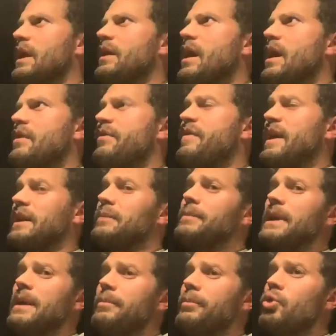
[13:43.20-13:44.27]
it it affected
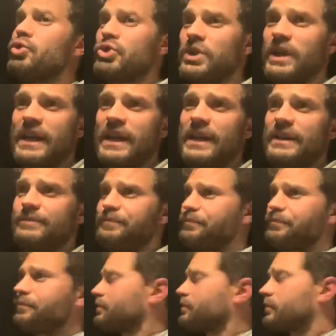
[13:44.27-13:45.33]
me emotionally
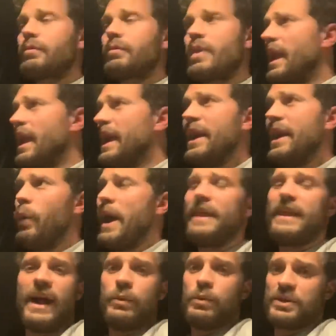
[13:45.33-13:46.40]
in a way
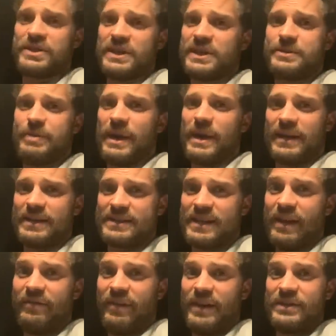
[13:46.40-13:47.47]
that I wasn't expecting a
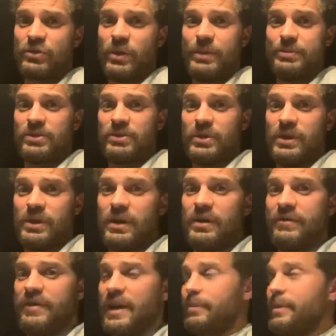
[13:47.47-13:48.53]
sci-fi script to
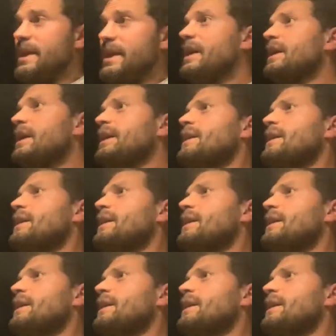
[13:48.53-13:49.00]
affect me.